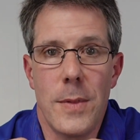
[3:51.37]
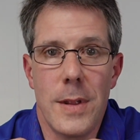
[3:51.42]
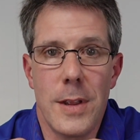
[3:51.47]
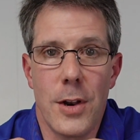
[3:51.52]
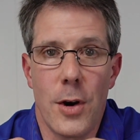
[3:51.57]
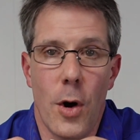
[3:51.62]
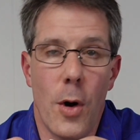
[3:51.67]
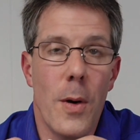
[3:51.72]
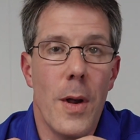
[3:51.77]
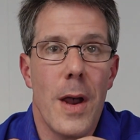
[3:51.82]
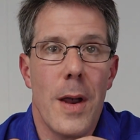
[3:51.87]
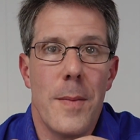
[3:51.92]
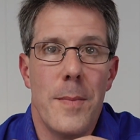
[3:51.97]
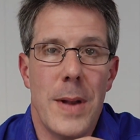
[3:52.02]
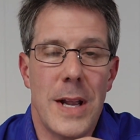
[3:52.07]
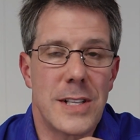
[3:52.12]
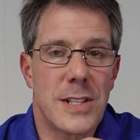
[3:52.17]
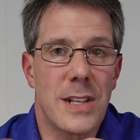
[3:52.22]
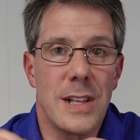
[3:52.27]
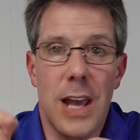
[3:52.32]
you know
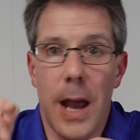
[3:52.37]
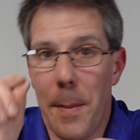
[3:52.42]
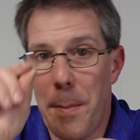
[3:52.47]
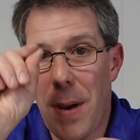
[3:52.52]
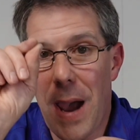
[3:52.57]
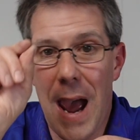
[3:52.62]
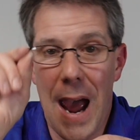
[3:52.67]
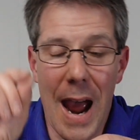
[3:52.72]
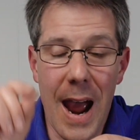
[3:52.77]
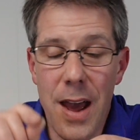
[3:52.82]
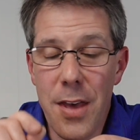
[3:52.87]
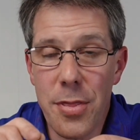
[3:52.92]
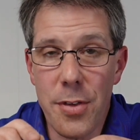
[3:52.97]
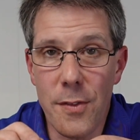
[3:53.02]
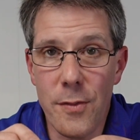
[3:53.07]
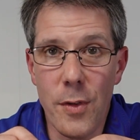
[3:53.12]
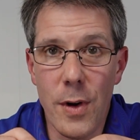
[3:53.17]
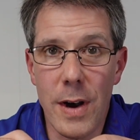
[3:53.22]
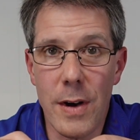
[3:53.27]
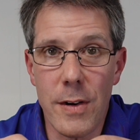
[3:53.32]
basically a path
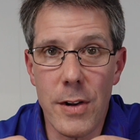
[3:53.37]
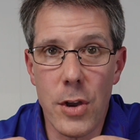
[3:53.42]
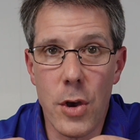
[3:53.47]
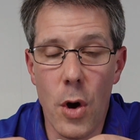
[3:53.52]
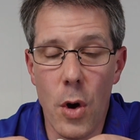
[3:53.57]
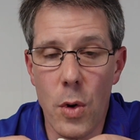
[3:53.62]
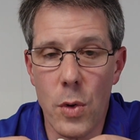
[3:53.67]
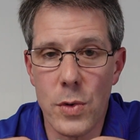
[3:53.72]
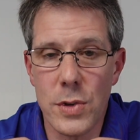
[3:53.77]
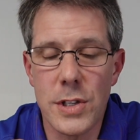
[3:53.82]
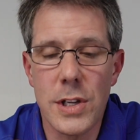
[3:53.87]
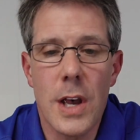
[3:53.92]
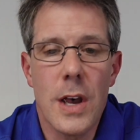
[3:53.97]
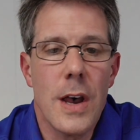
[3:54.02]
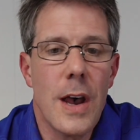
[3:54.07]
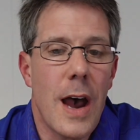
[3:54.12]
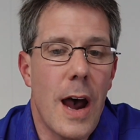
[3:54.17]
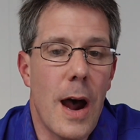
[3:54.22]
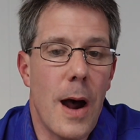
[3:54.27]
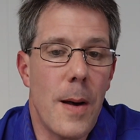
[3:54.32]
of where it goes
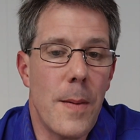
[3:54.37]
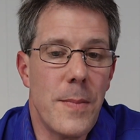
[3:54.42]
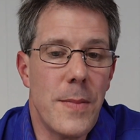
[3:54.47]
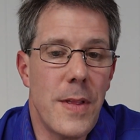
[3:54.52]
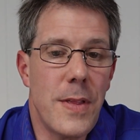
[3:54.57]
um,